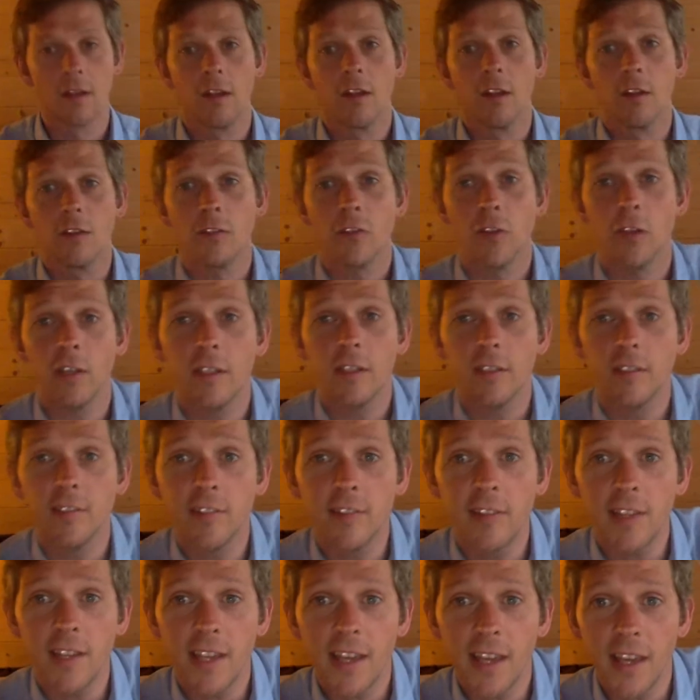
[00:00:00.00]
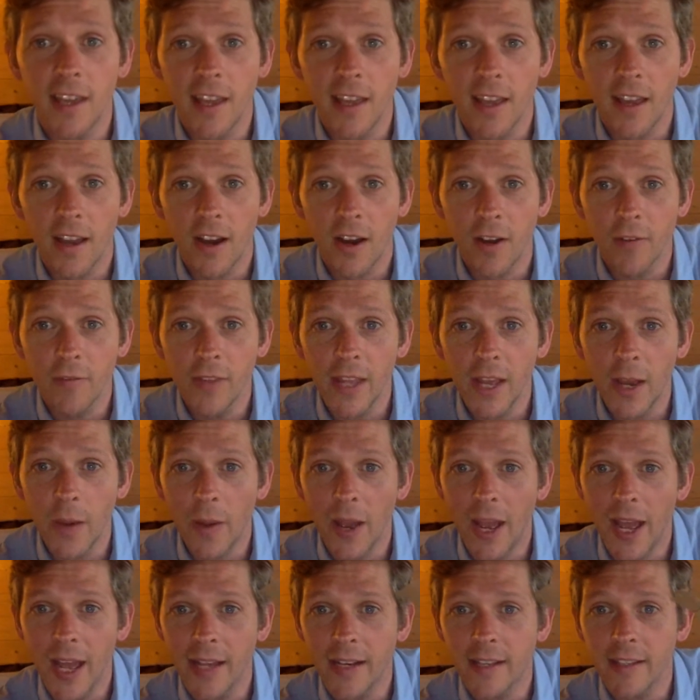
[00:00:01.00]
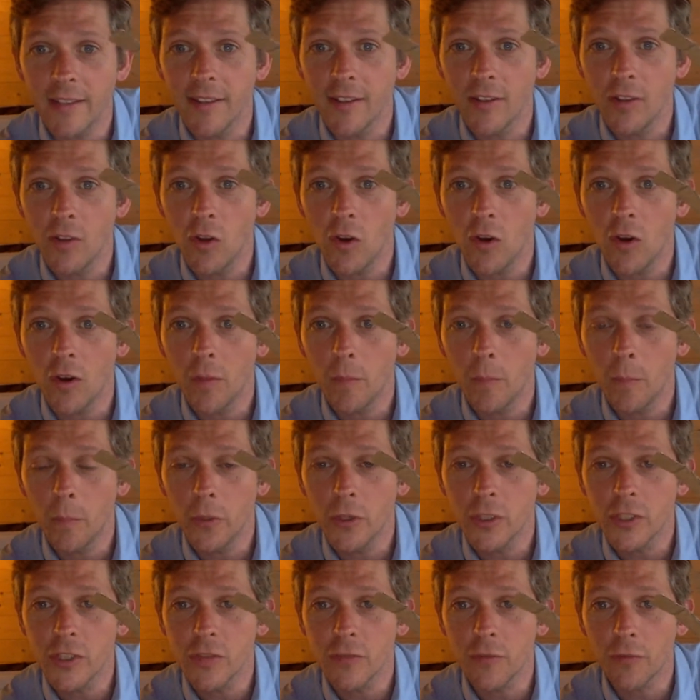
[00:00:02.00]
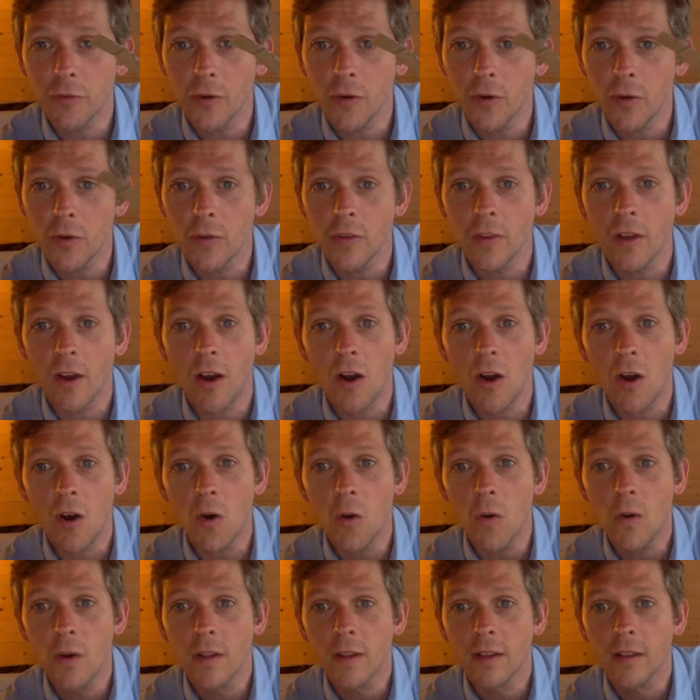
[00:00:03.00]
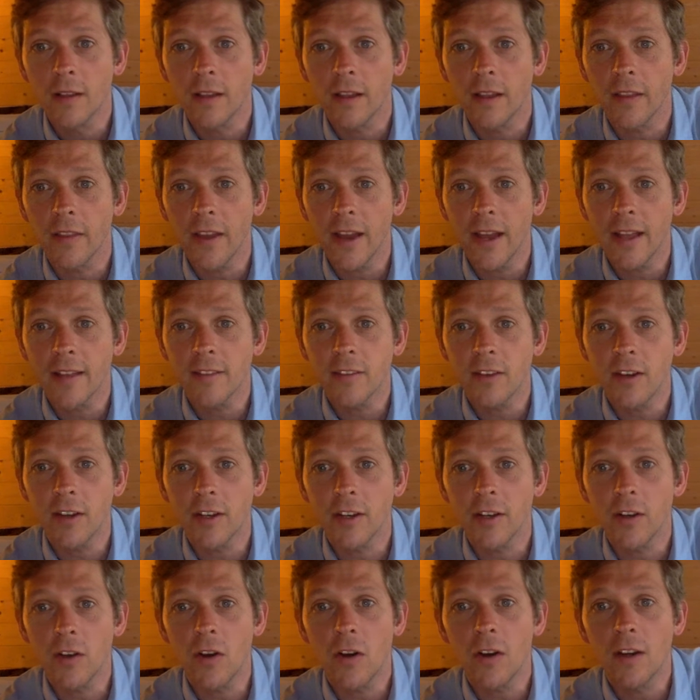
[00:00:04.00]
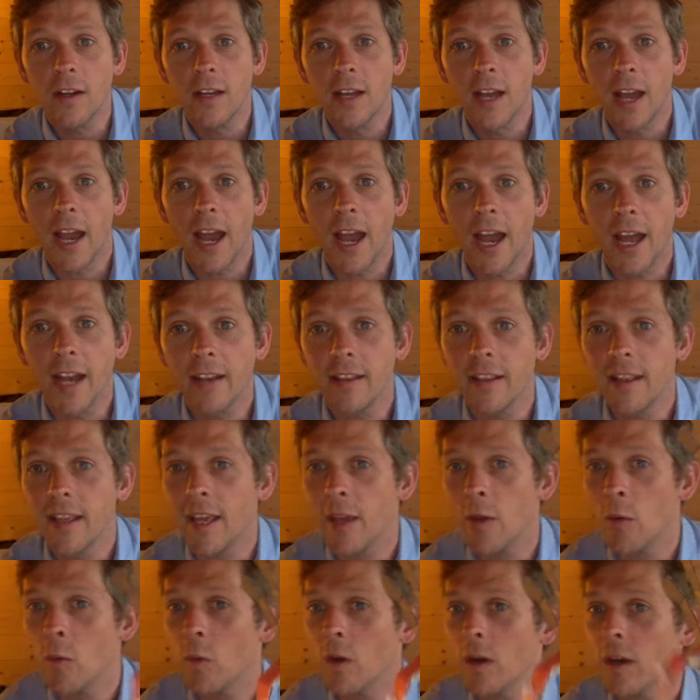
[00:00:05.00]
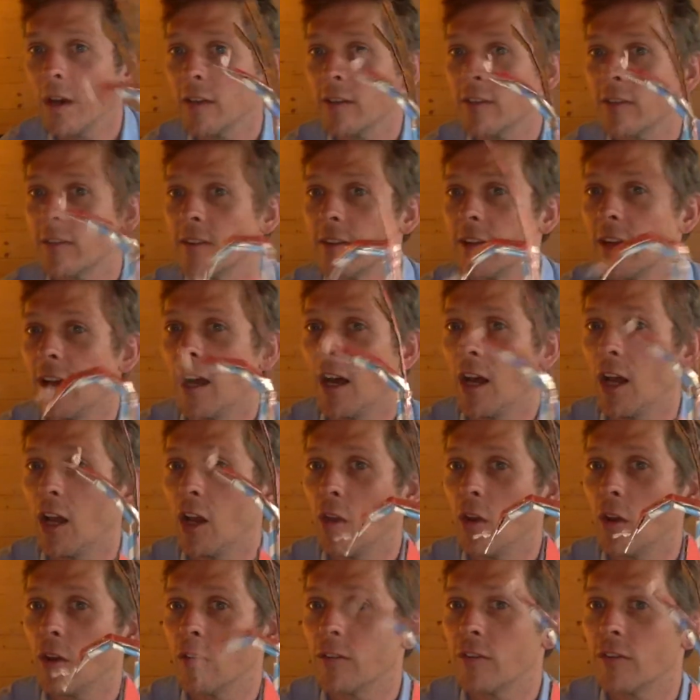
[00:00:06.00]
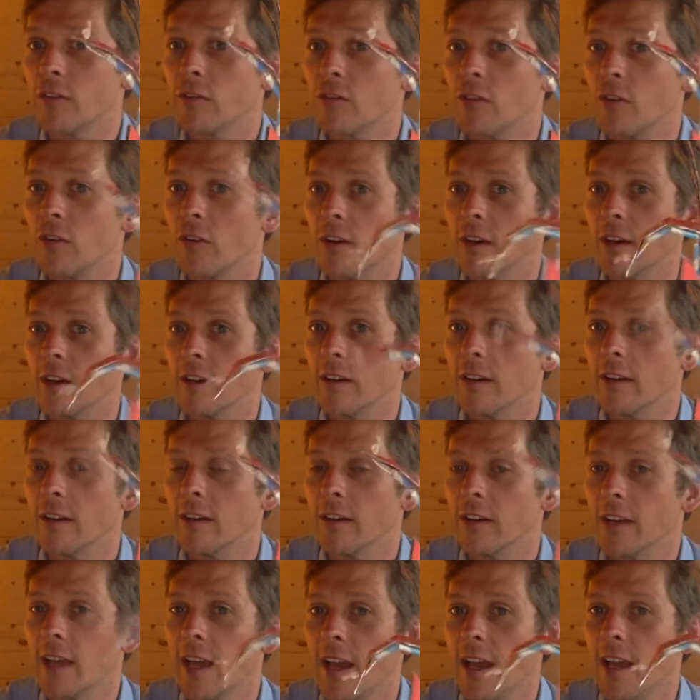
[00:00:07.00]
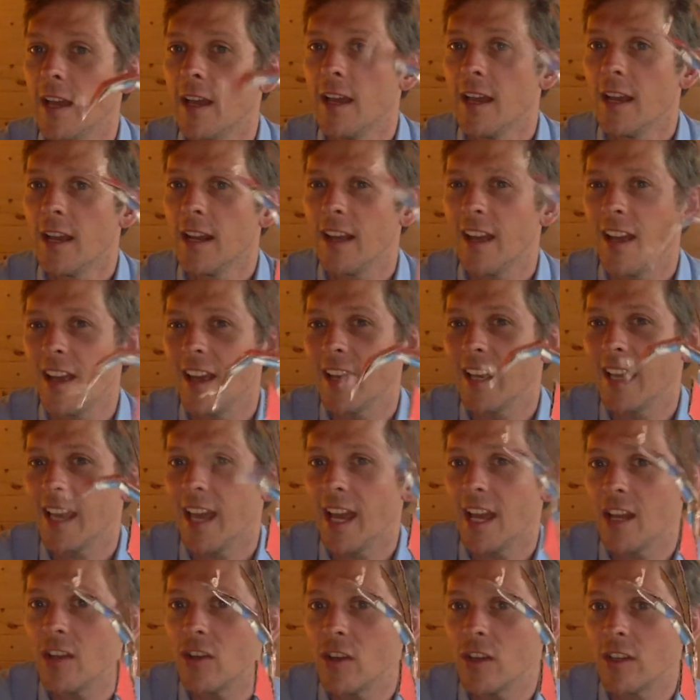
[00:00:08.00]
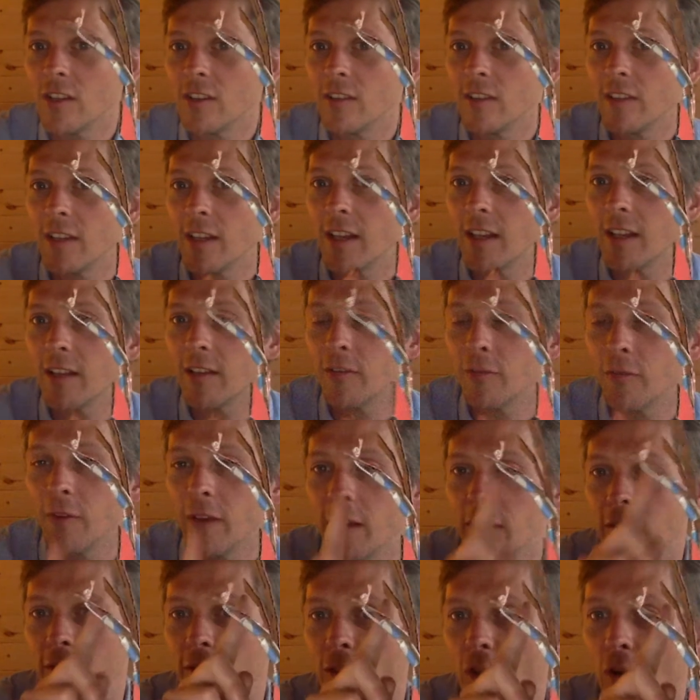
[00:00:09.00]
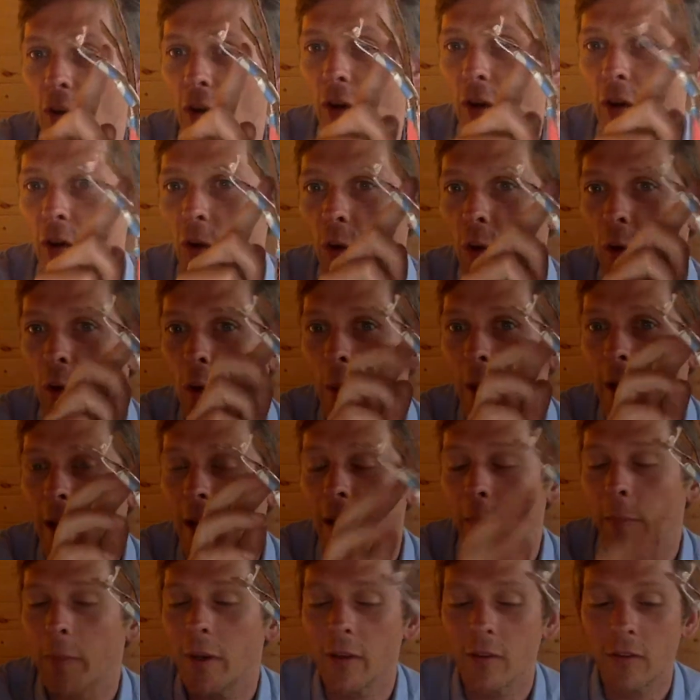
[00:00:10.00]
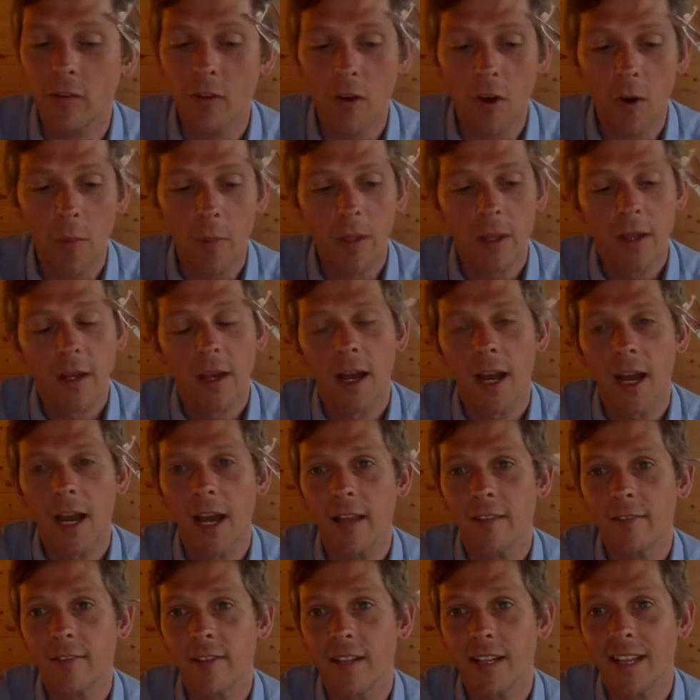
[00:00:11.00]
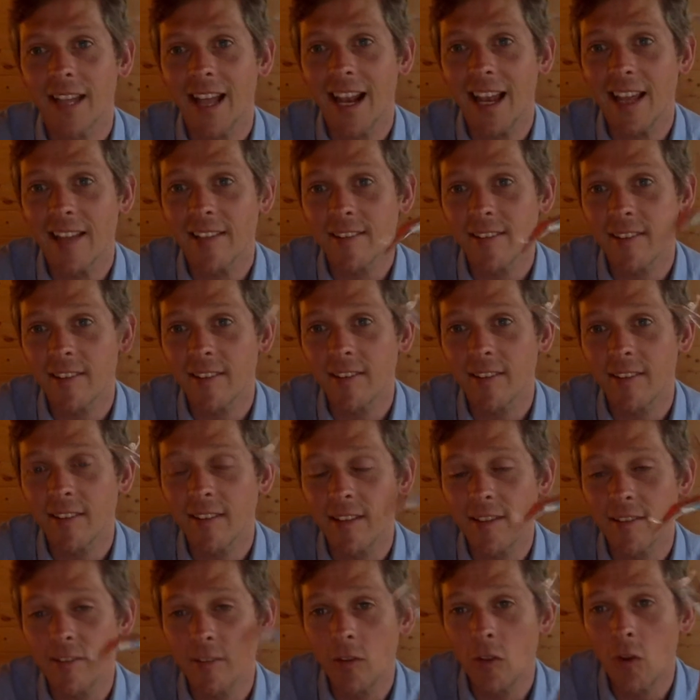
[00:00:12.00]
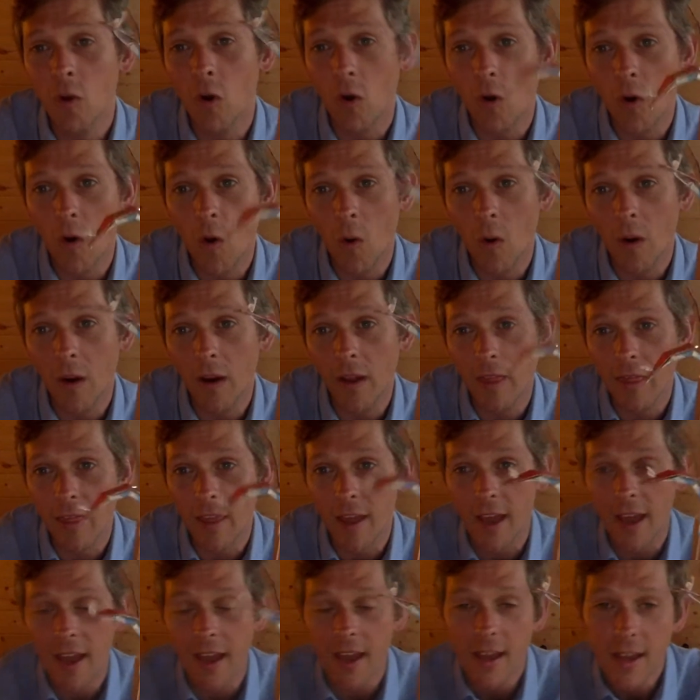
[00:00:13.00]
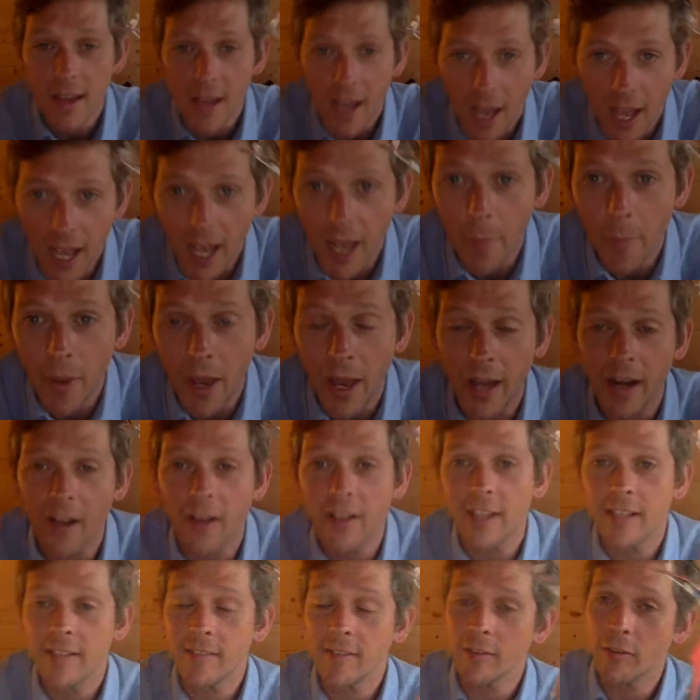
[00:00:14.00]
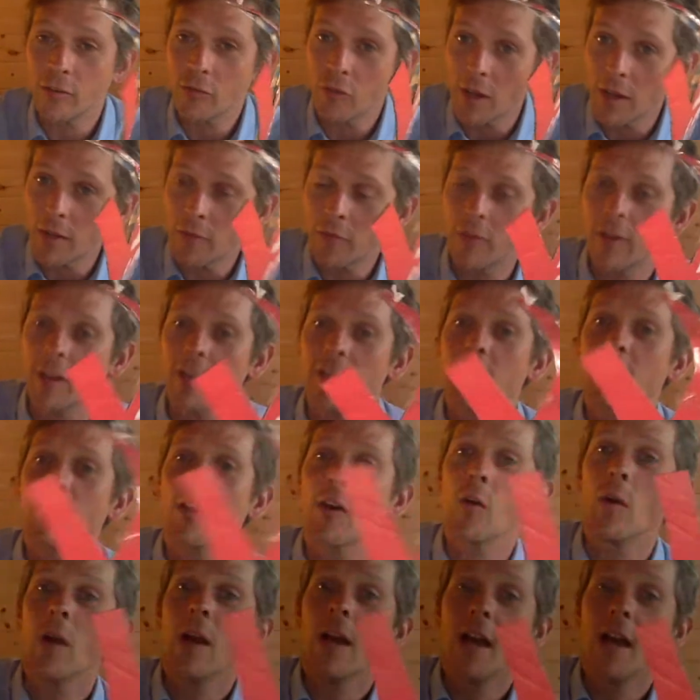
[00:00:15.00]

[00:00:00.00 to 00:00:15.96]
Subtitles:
So you can see here I've now added the knot, pushed through the hole like that, tied a knot, and it works a lot stronger. Okay, now again you can see that the finger's not going all the way up at the top, so the elasticity is not quite there, and I need to strengthen it. So